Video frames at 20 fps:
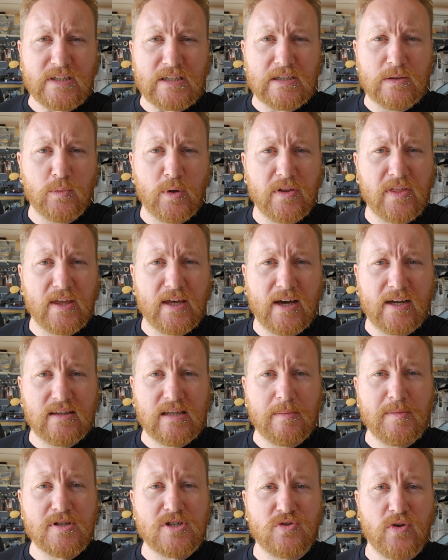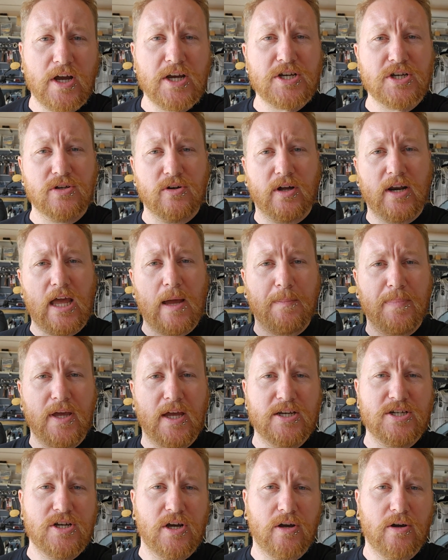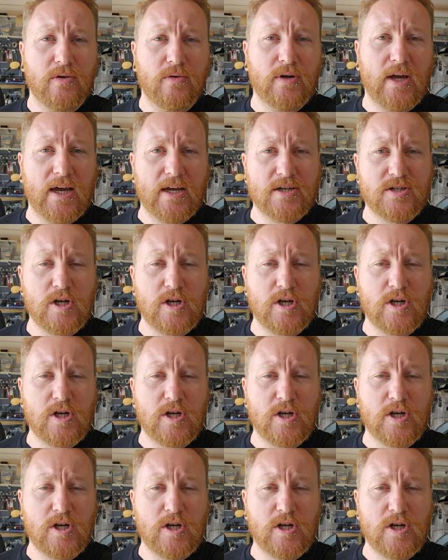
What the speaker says: with a demonstration on our Piaggio